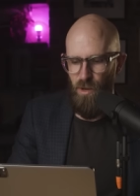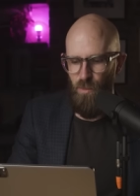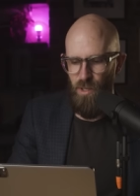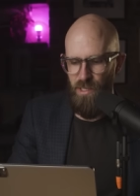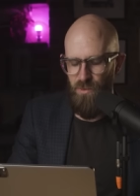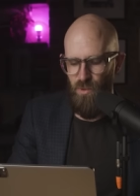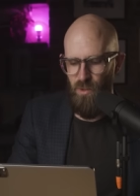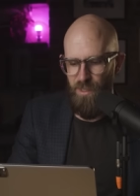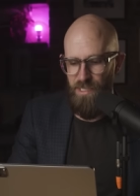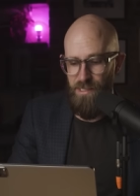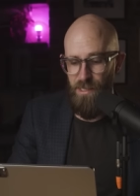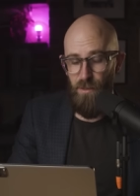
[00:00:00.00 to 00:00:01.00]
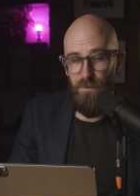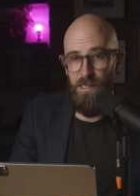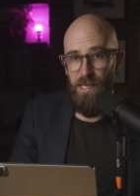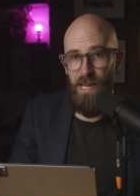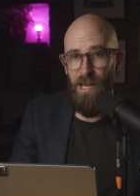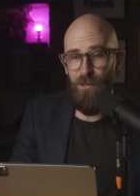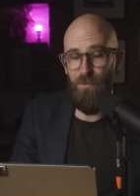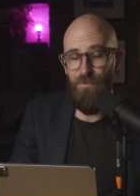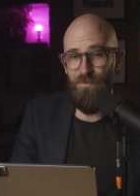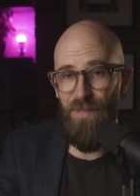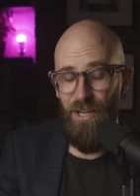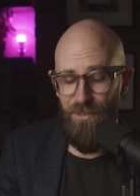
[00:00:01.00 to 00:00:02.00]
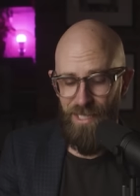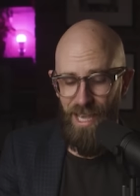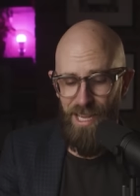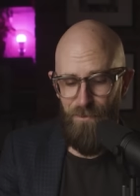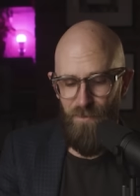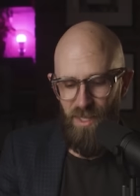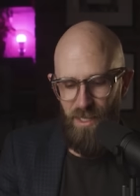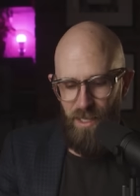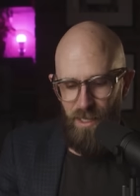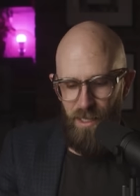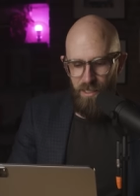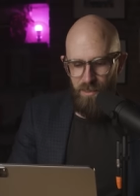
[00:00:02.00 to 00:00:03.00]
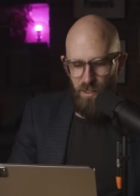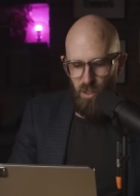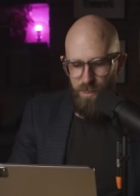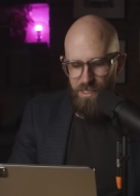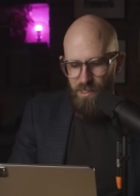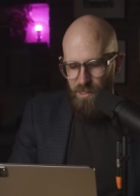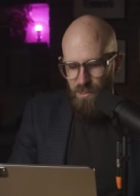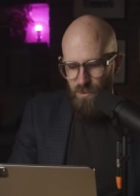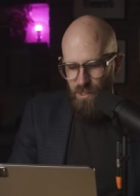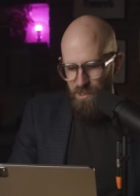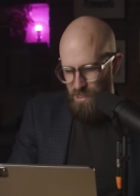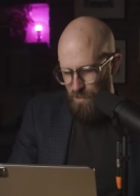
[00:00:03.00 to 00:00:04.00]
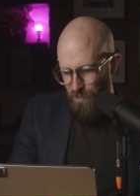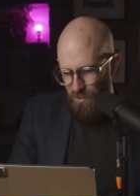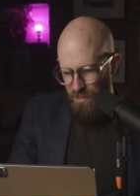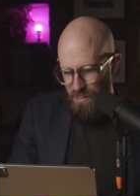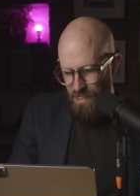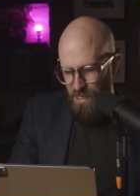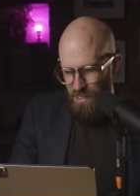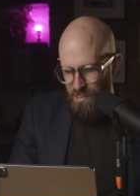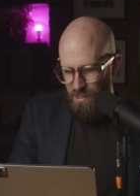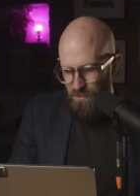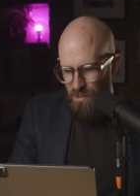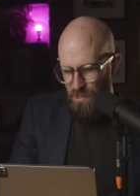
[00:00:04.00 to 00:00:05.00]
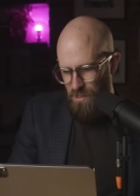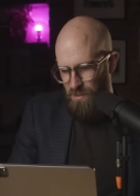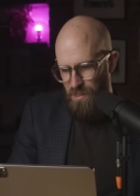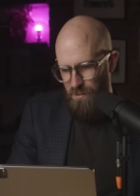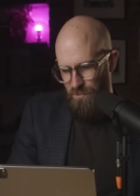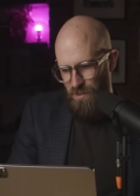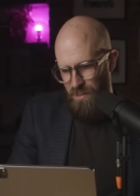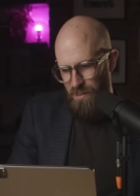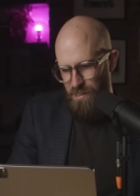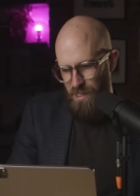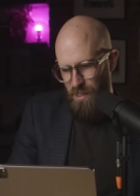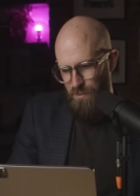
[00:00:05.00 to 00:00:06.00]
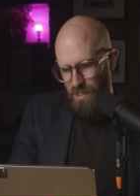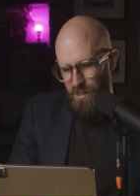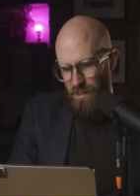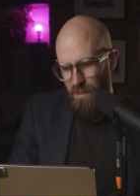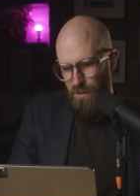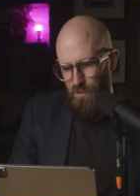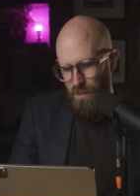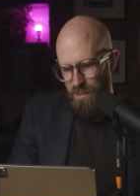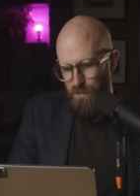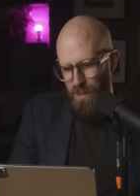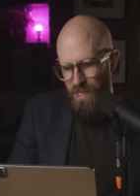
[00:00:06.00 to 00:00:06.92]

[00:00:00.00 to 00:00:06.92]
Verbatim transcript: where I draw myself as an owl. Okay. The comic titled Conspiracy is introduced by this caption in the first